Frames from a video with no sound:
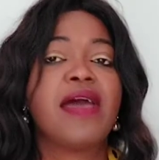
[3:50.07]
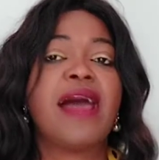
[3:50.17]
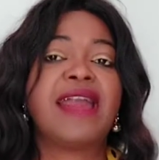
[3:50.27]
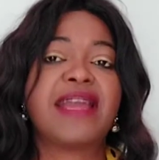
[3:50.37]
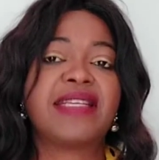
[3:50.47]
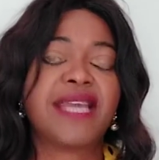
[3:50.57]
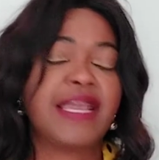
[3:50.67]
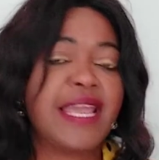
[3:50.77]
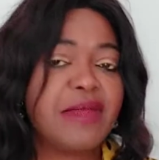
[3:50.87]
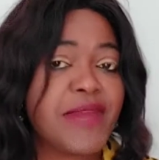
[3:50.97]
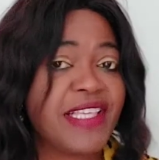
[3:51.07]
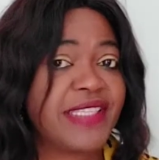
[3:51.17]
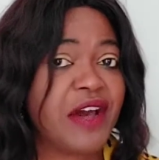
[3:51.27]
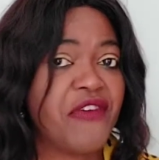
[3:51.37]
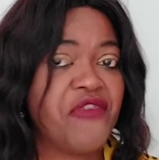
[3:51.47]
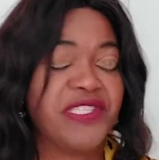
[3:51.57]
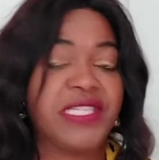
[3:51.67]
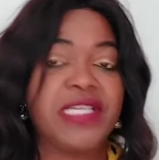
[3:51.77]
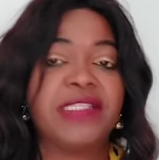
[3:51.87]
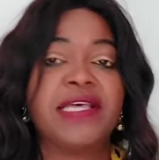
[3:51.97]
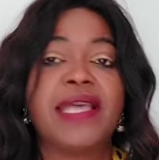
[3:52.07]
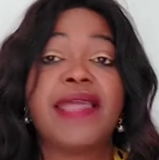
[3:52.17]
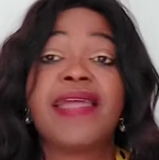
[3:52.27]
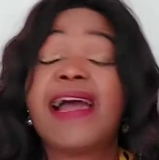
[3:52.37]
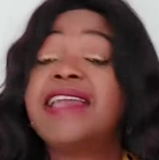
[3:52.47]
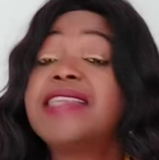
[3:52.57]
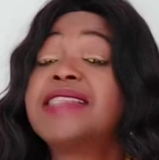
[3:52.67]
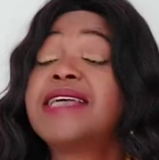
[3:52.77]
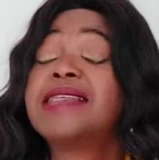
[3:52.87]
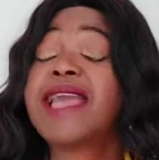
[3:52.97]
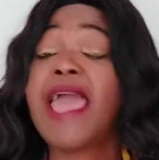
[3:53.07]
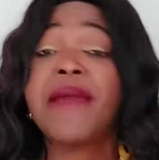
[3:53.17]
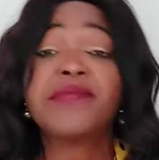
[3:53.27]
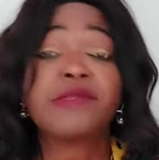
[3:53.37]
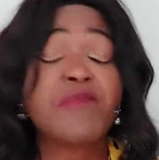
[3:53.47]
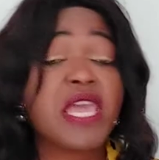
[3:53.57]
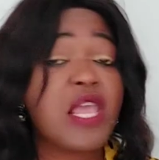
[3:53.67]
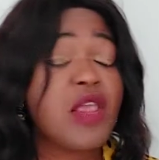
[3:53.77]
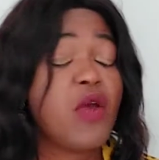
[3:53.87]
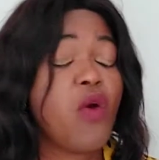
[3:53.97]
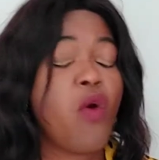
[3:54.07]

And I challenge myself with it. And it has helped me